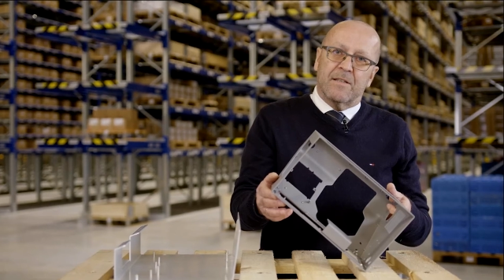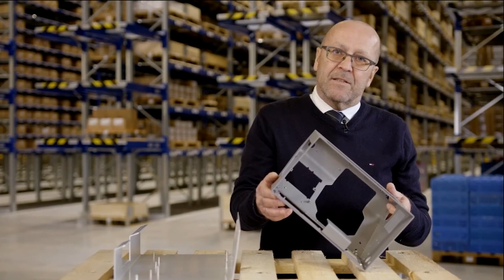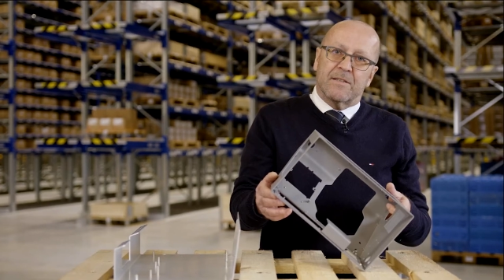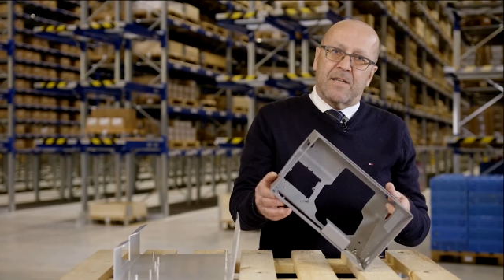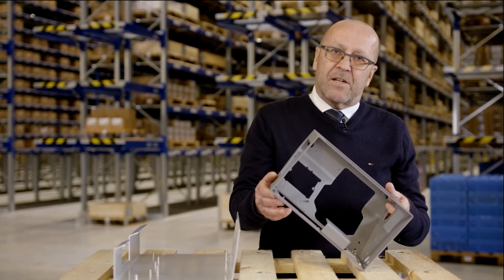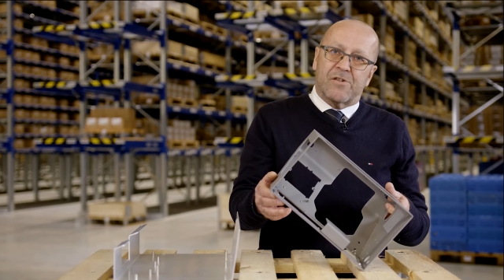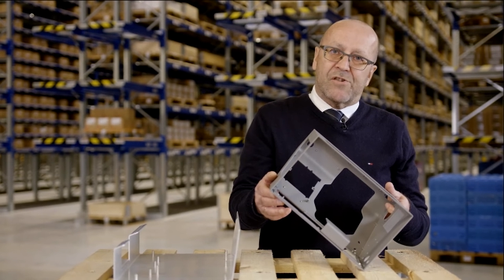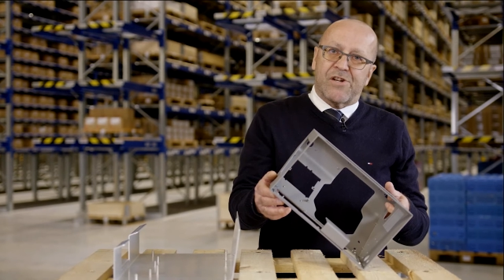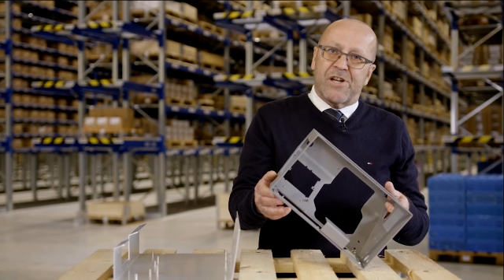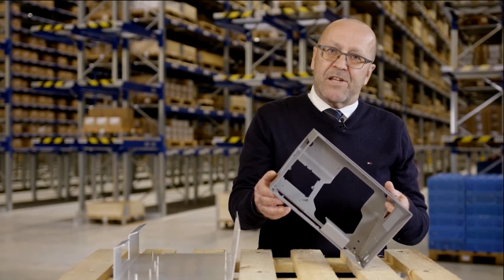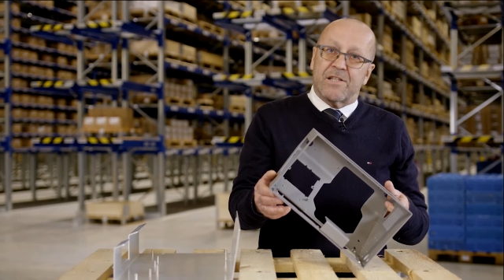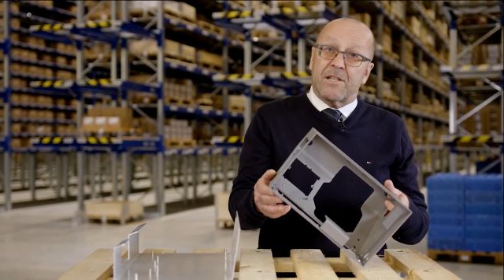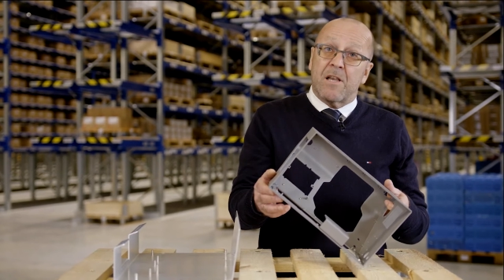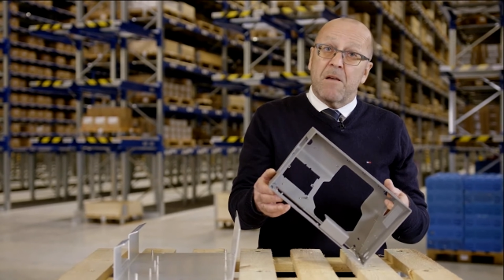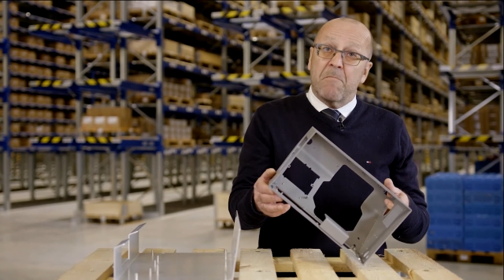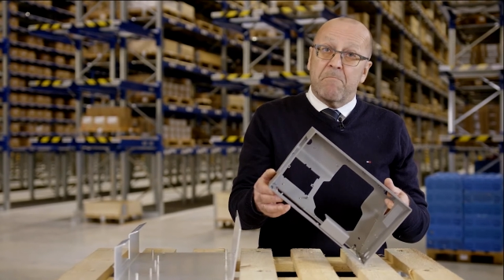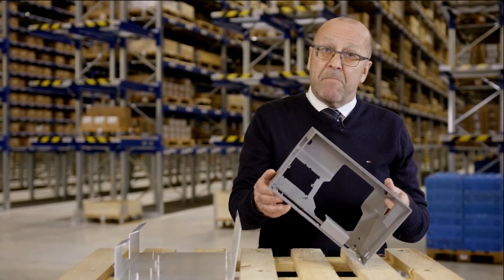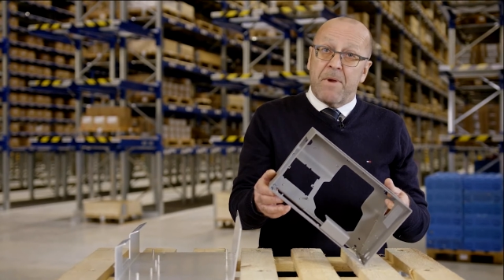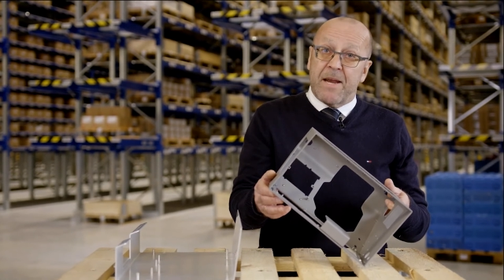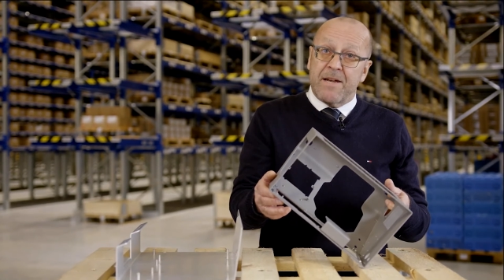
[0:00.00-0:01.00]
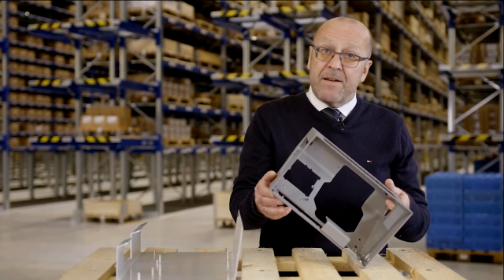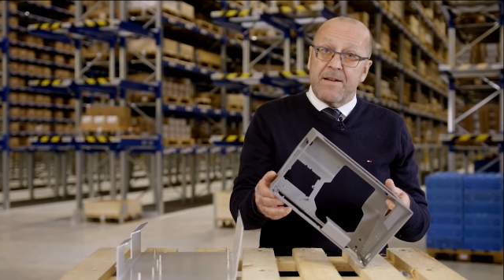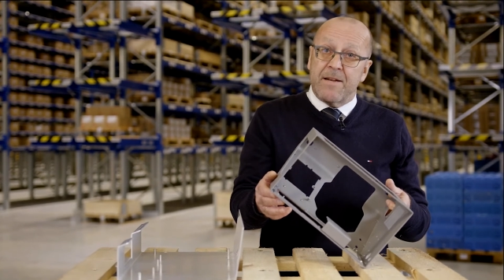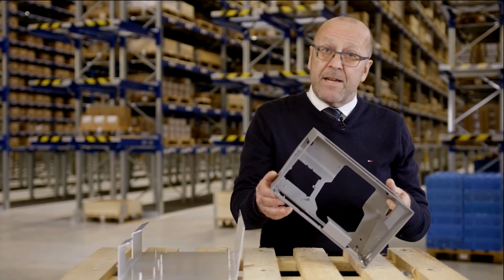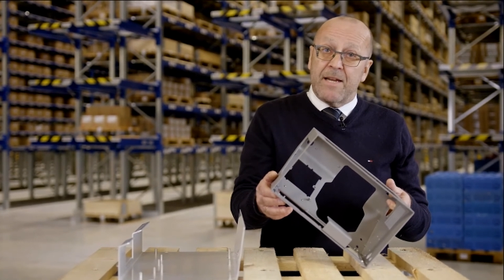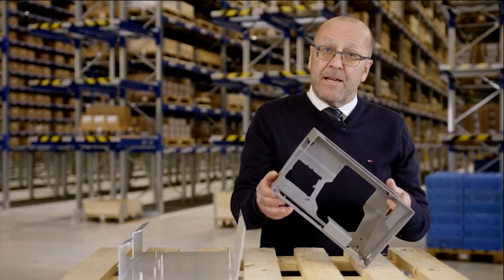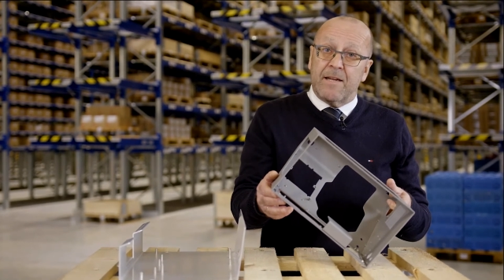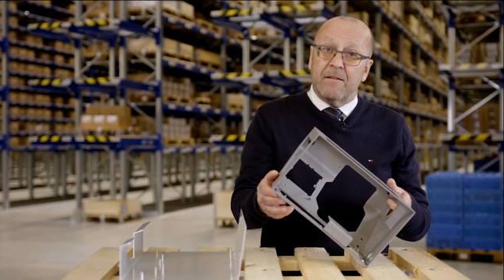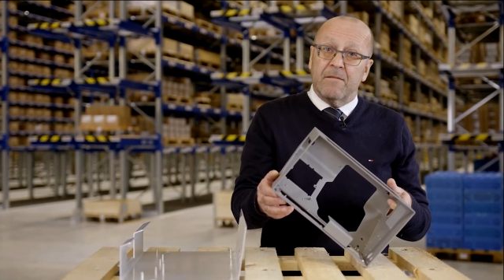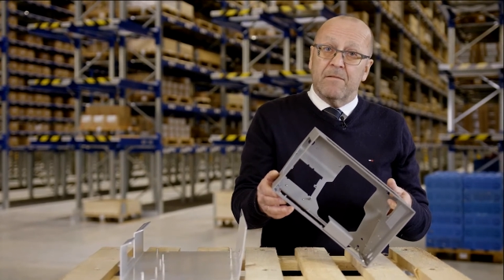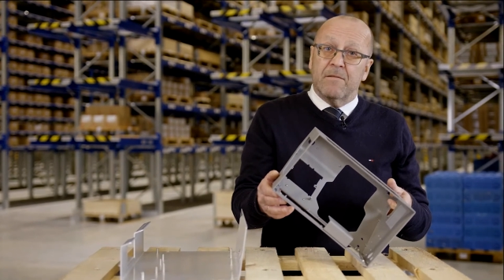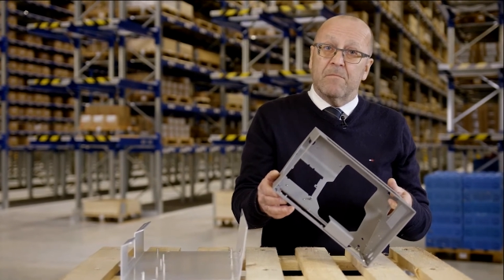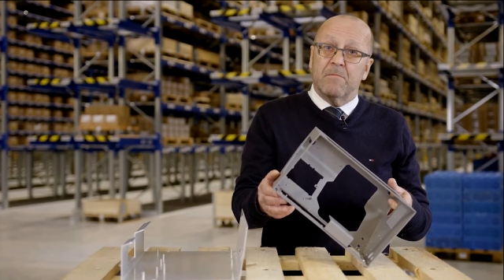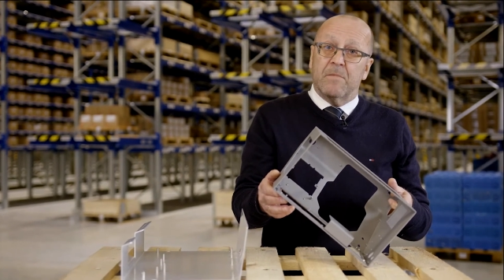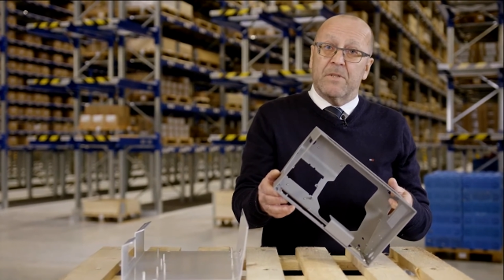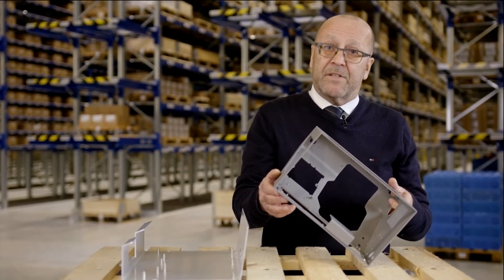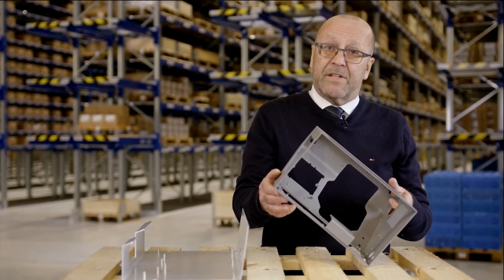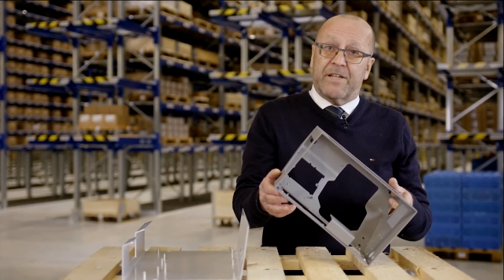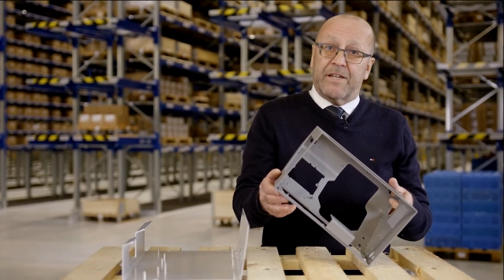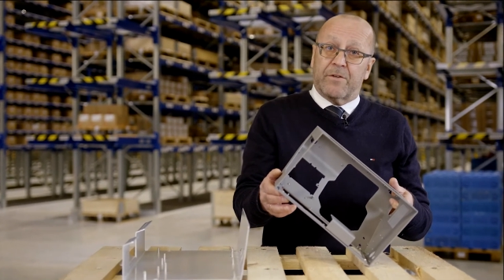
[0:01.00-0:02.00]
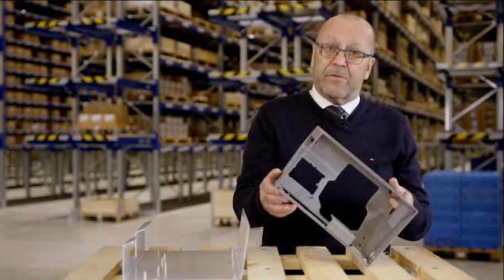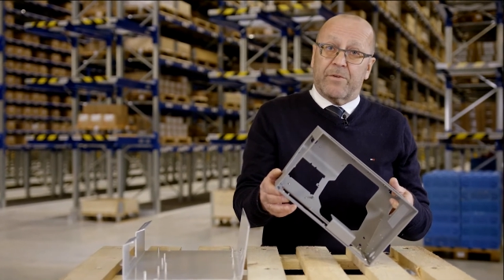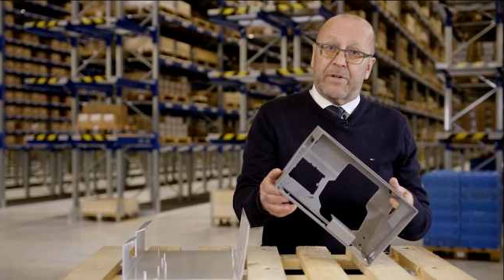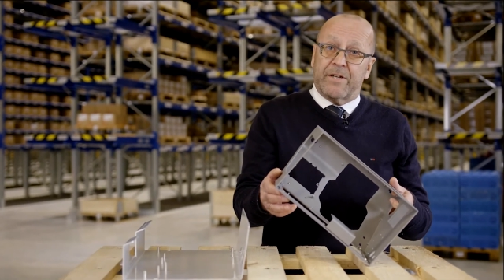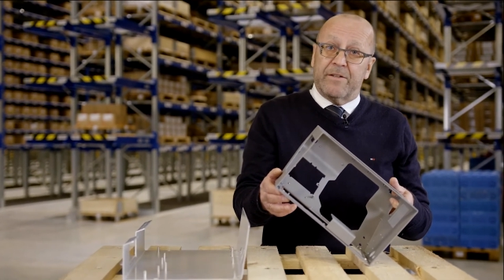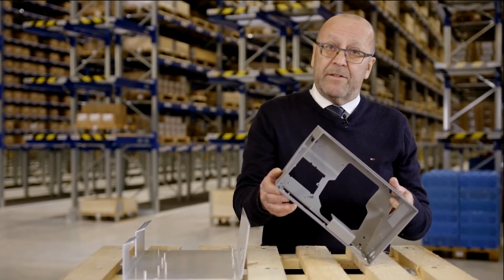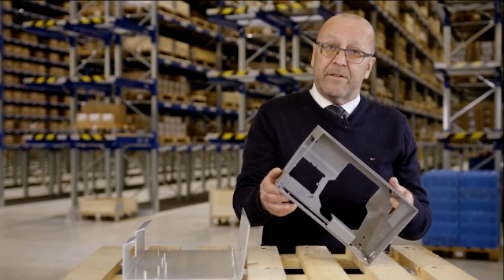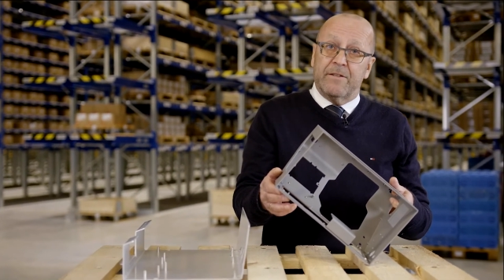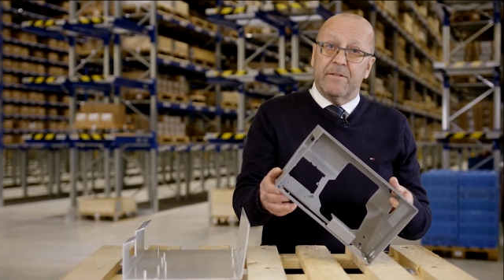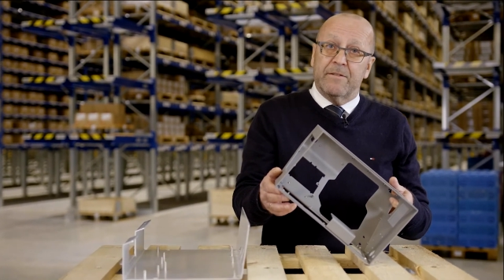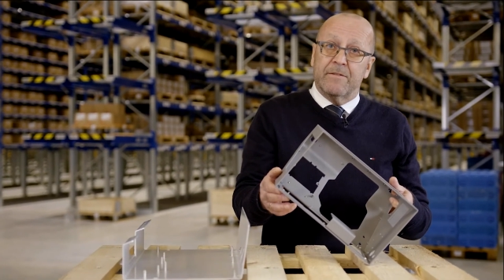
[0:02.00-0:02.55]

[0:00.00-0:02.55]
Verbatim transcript: such as bending material.